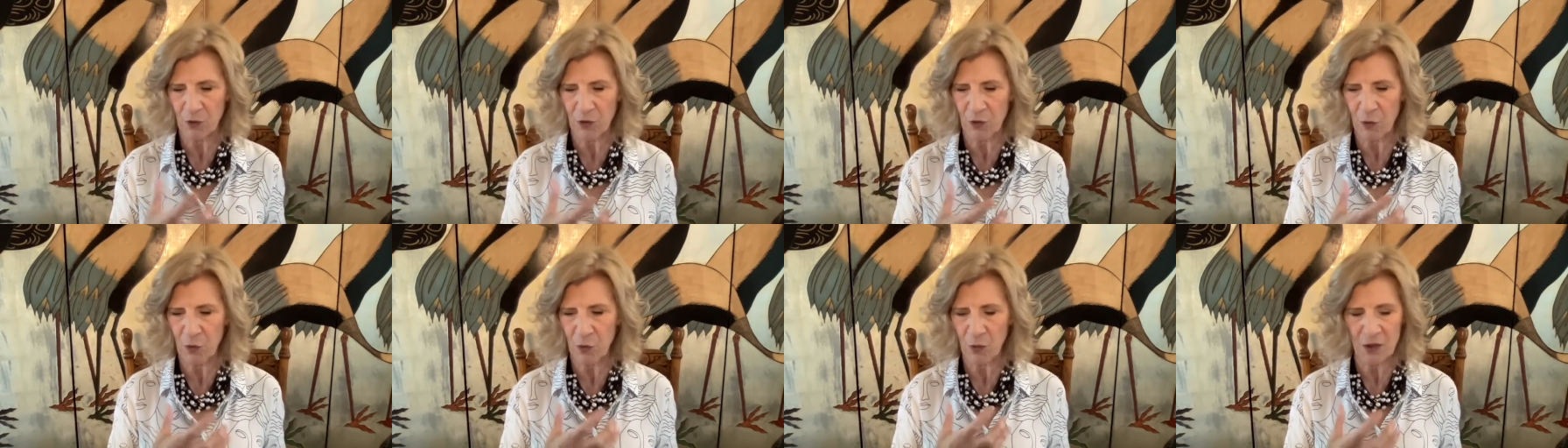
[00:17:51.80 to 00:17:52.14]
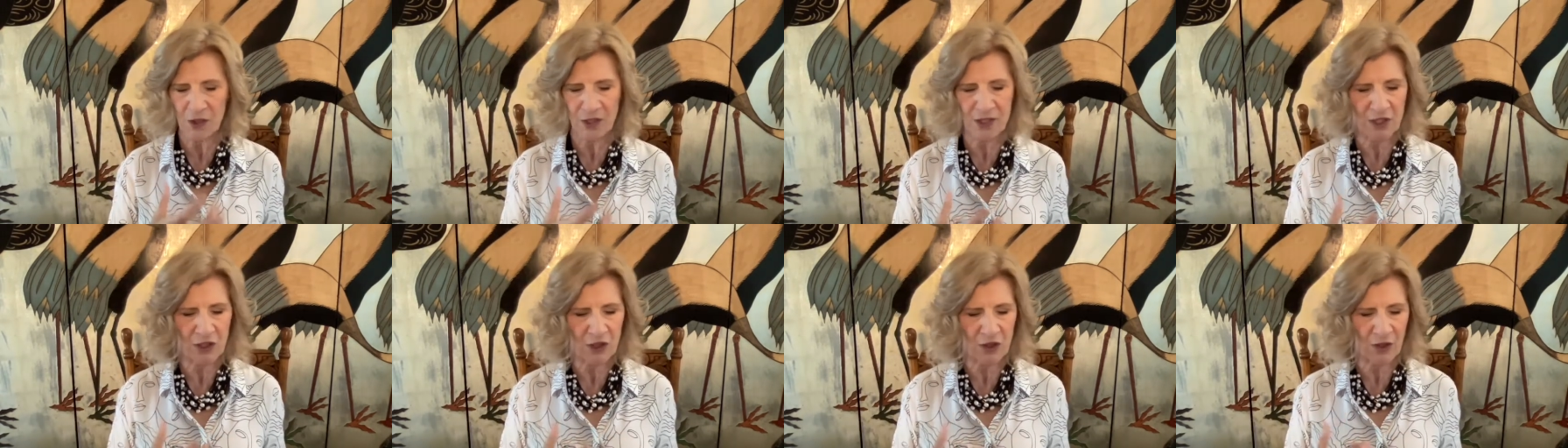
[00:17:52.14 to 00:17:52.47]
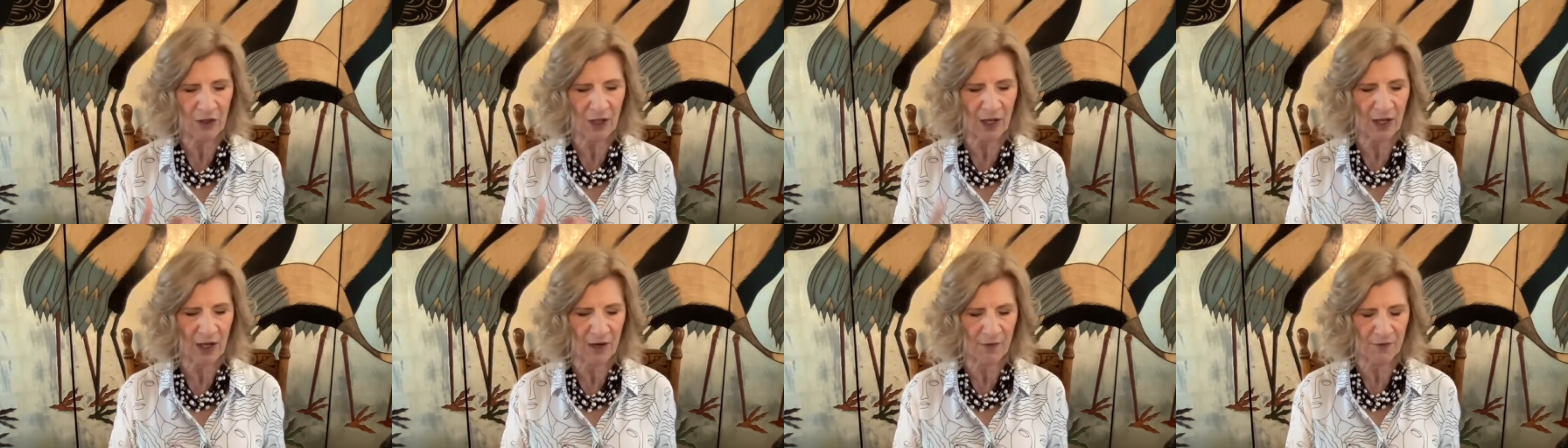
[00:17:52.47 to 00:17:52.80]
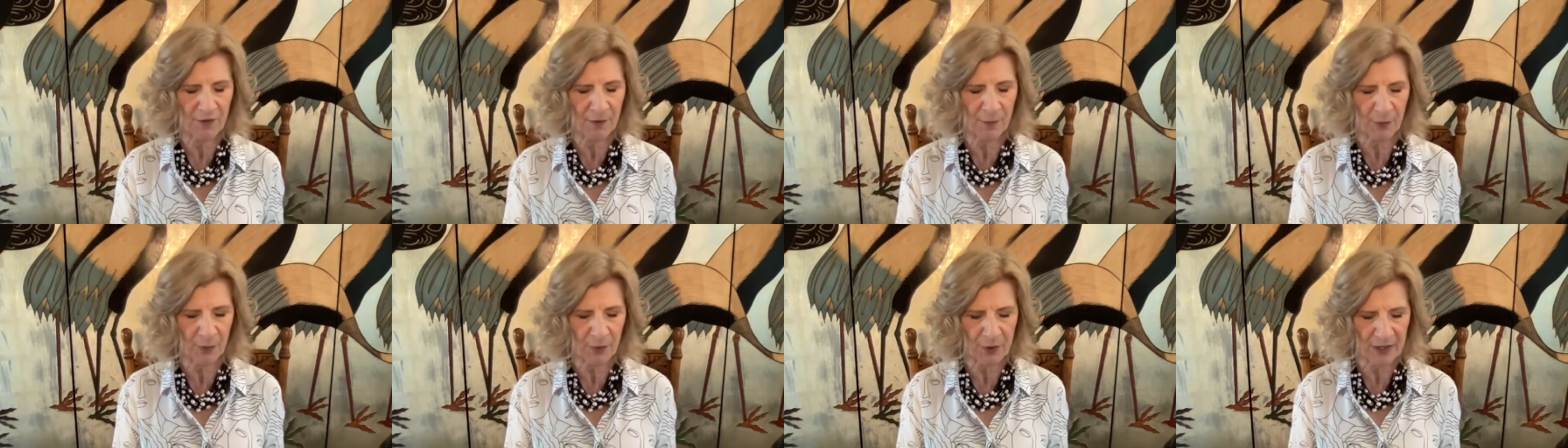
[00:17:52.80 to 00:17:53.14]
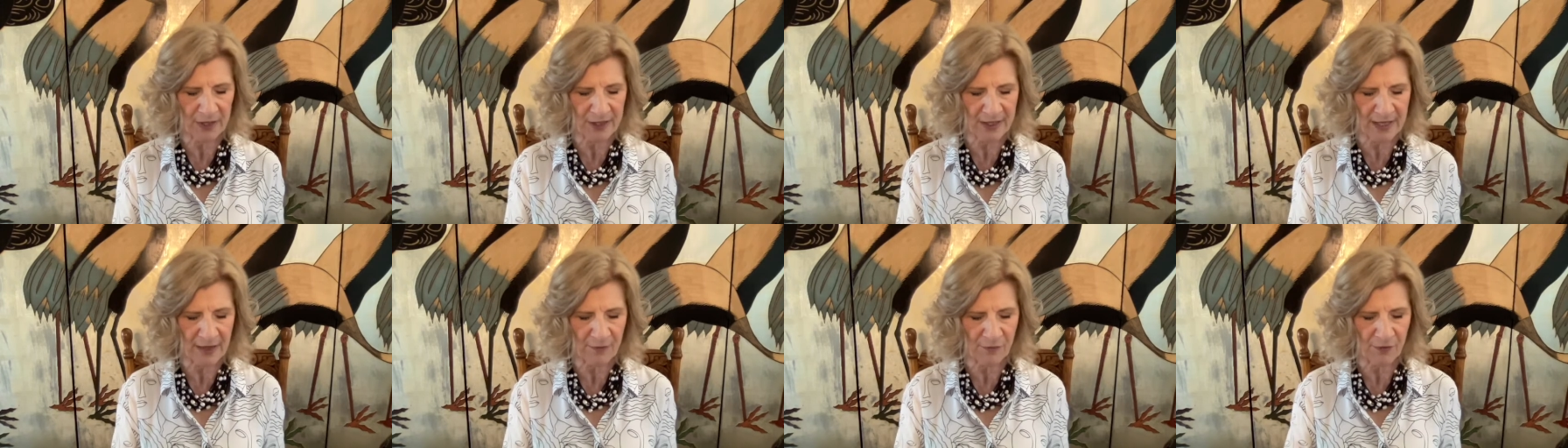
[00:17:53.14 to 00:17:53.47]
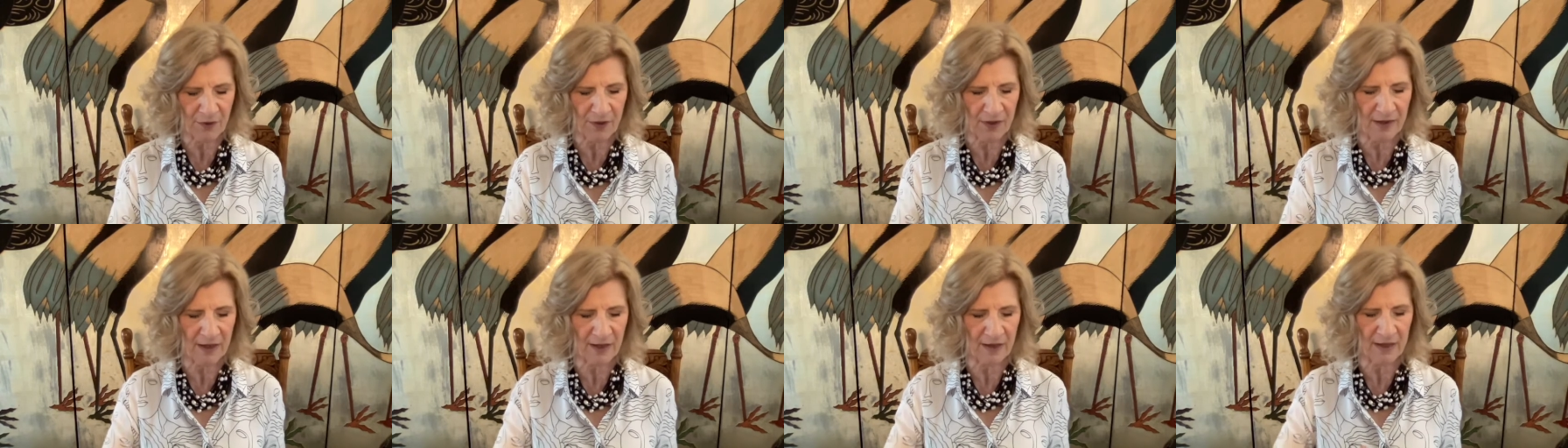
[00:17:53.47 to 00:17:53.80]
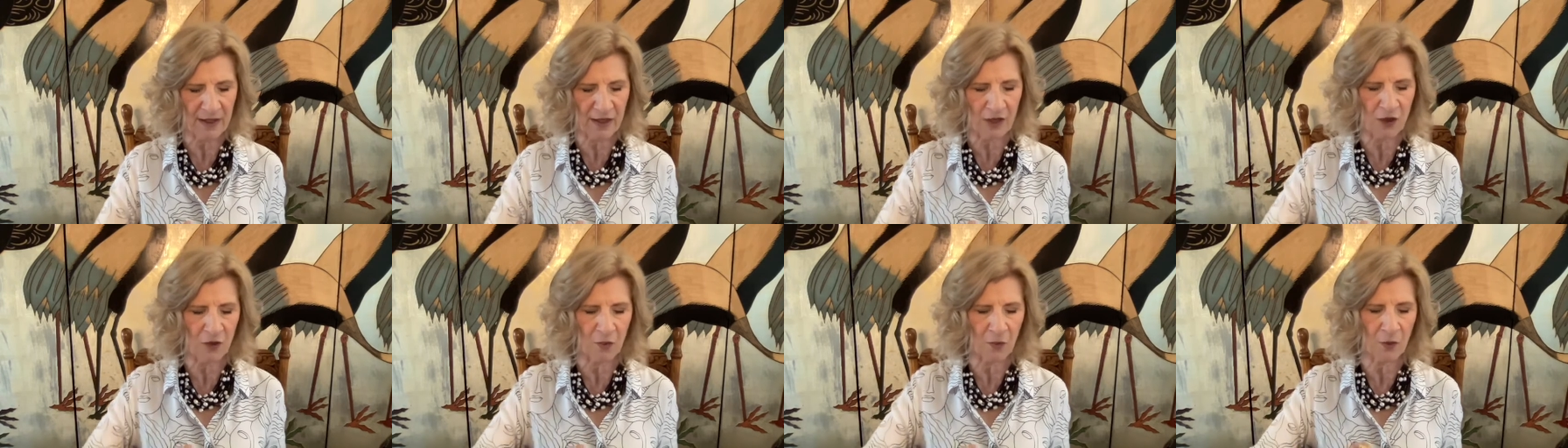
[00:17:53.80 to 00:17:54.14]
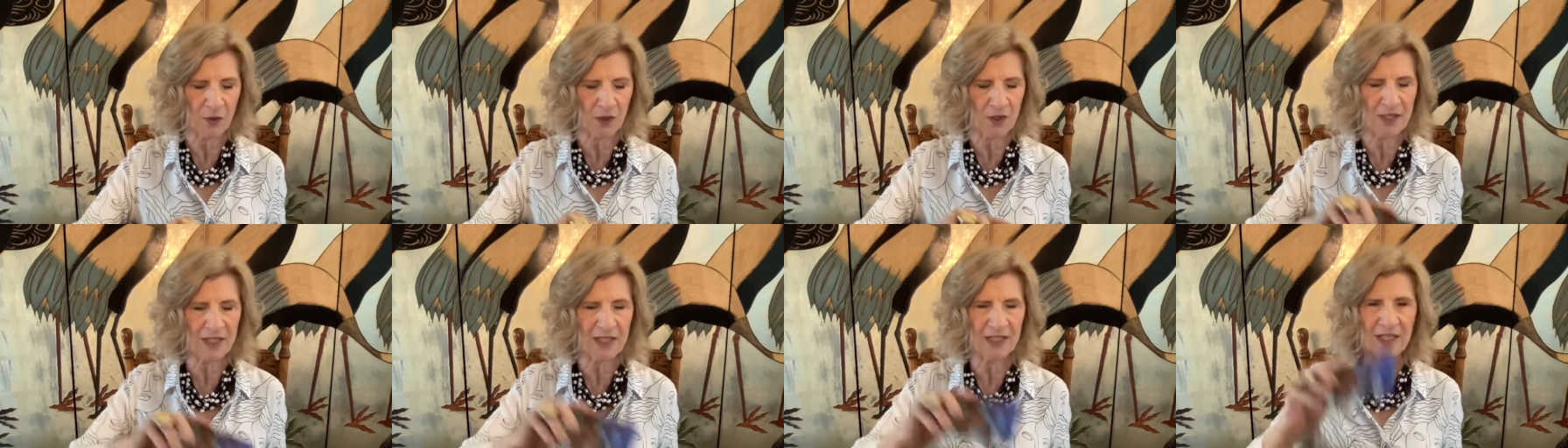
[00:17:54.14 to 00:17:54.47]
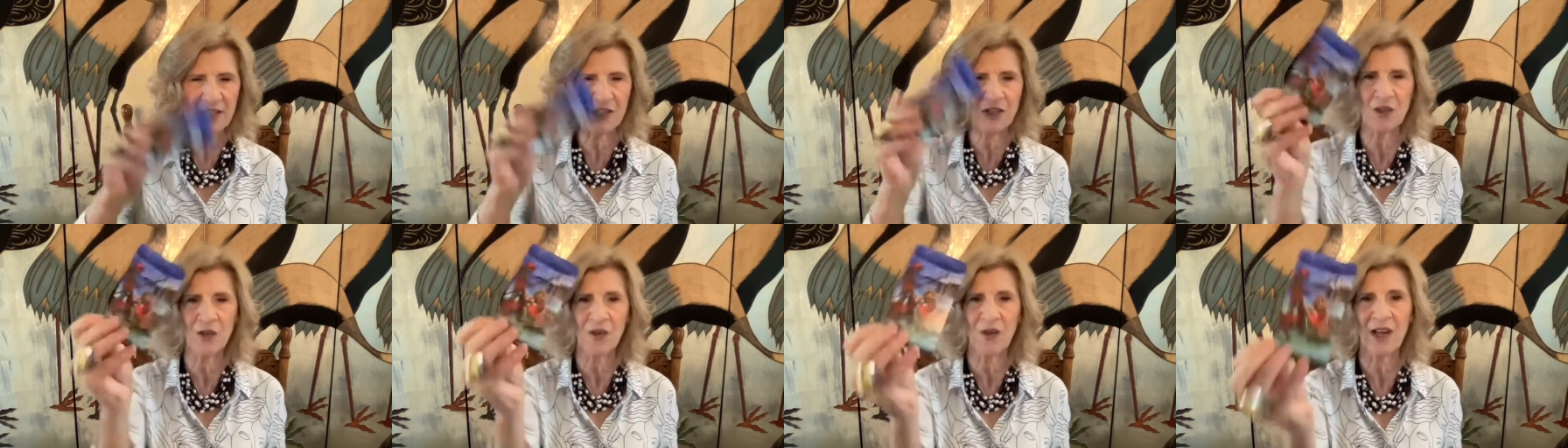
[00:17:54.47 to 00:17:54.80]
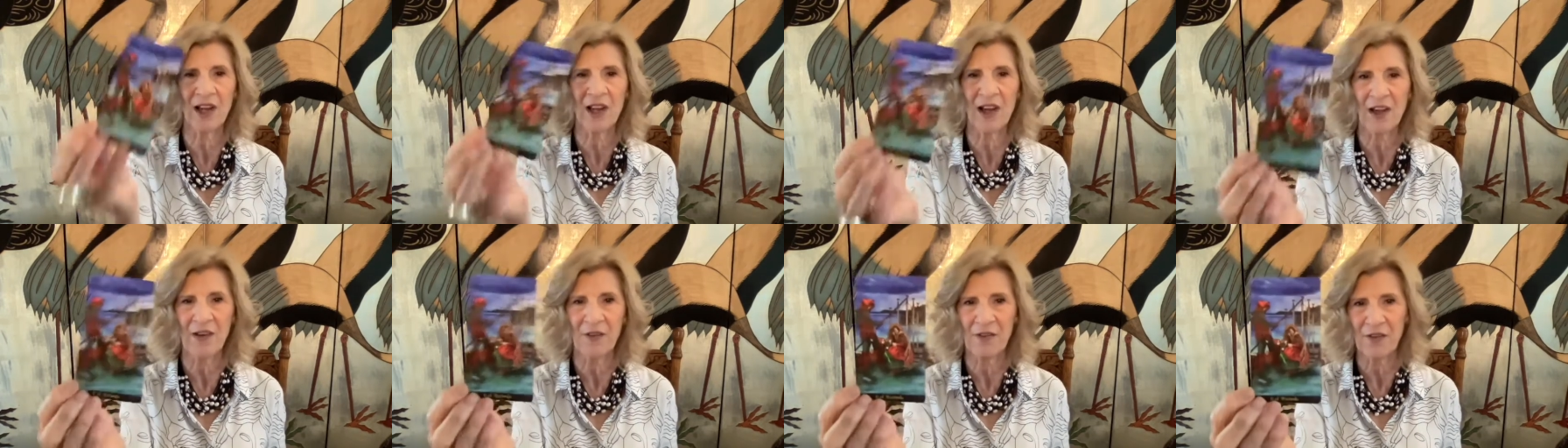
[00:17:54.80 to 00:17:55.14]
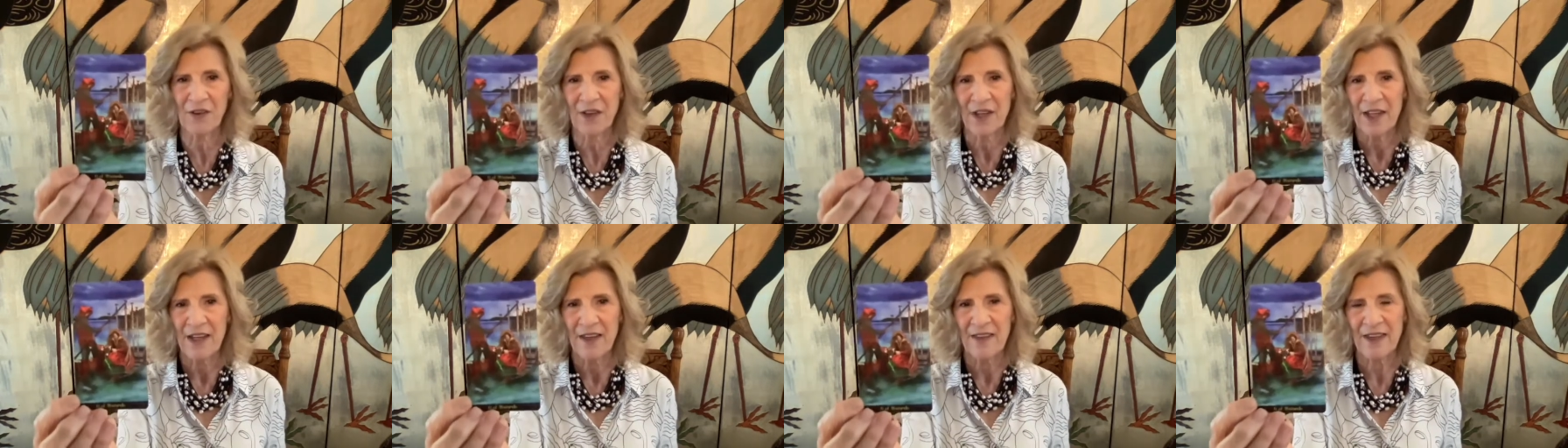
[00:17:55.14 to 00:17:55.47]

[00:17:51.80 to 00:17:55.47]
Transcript: you want in your life. It brings everything that you're wanting in your life.